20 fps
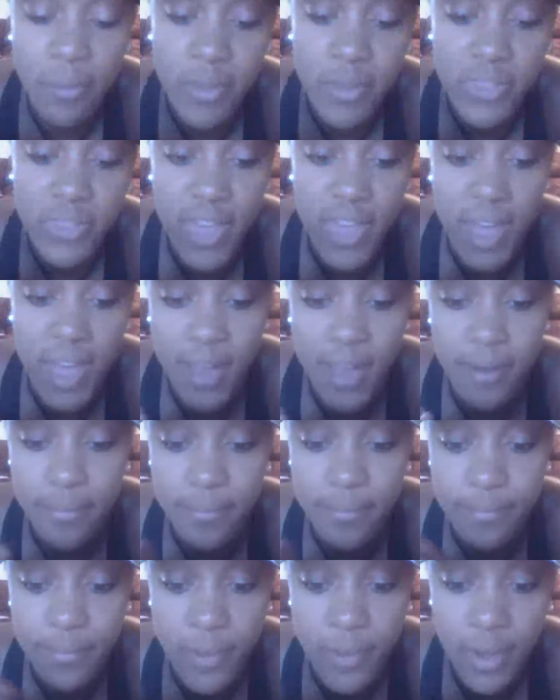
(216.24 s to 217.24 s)
with that,
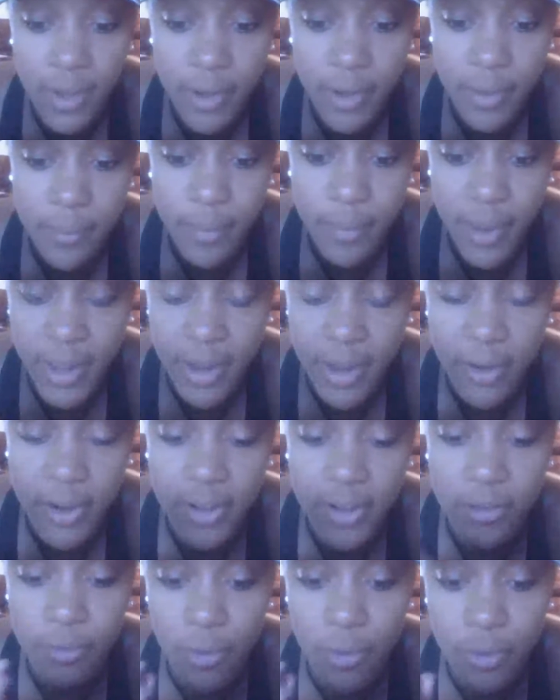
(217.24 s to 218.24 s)
my hair
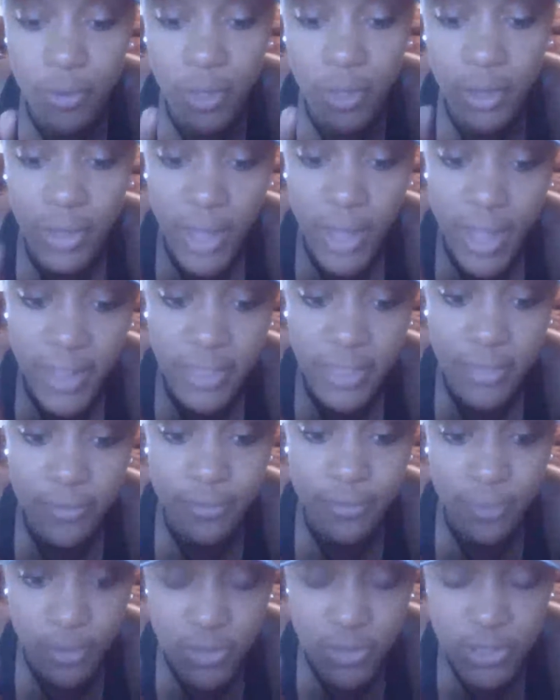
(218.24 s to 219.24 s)
had grown a lot the
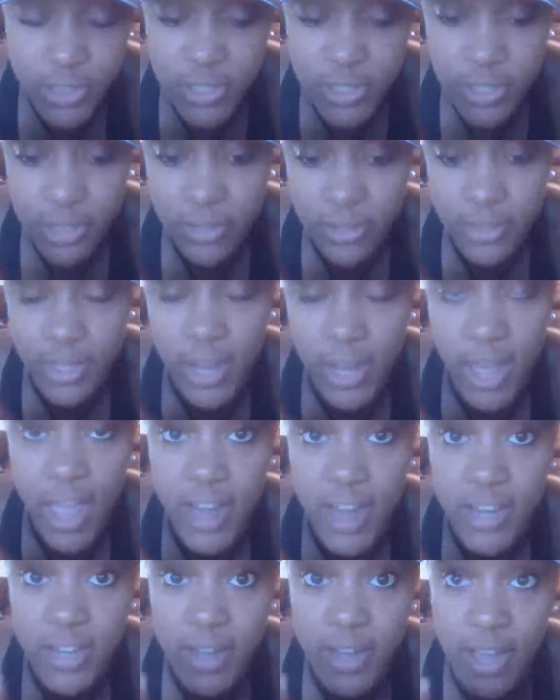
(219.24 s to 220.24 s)
first year that I
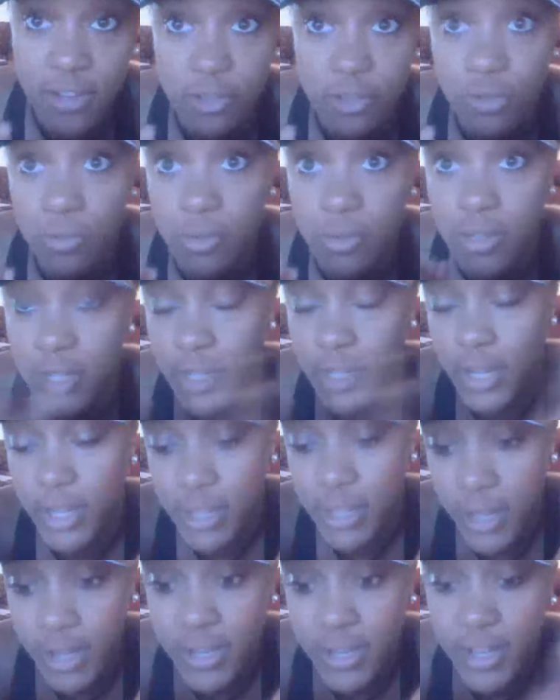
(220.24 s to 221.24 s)
had it natural, and then I
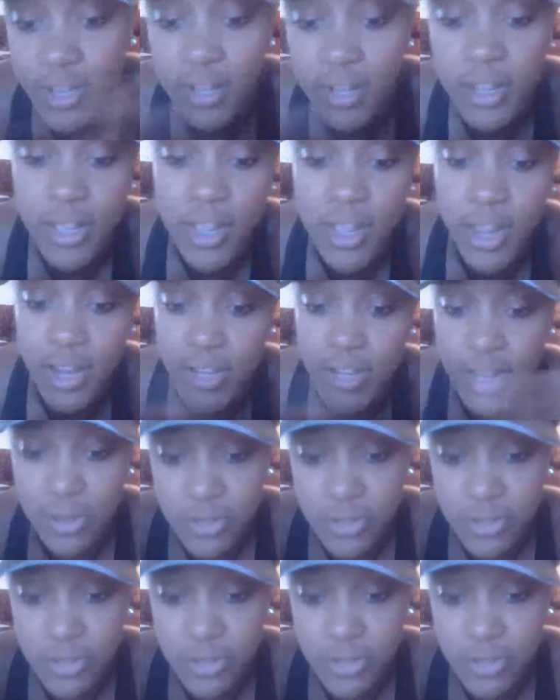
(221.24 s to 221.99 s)
cut it, and now